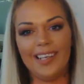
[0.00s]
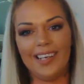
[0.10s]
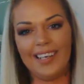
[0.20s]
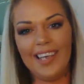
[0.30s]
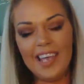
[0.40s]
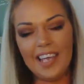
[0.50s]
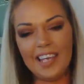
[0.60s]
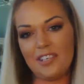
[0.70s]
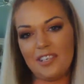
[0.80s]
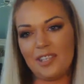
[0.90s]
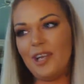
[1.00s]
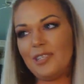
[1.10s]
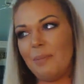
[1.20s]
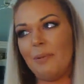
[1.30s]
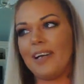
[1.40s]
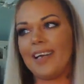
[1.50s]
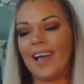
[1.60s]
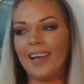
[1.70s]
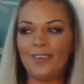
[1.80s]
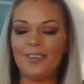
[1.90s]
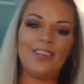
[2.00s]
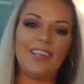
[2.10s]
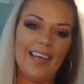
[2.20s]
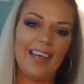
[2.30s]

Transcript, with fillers: like, it just looked pretty. I don't know the